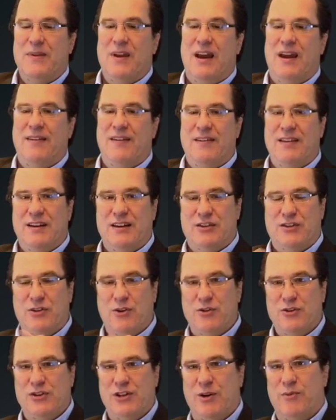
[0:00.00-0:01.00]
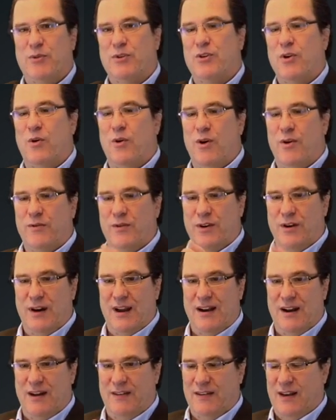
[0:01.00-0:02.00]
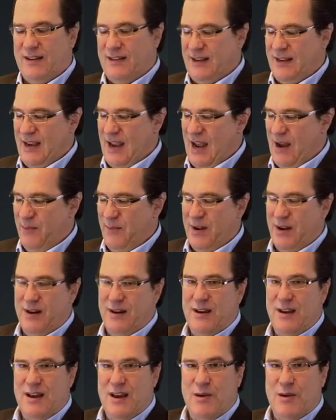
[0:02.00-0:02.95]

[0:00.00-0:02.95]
and then the associate will go over and unlock the cabinet.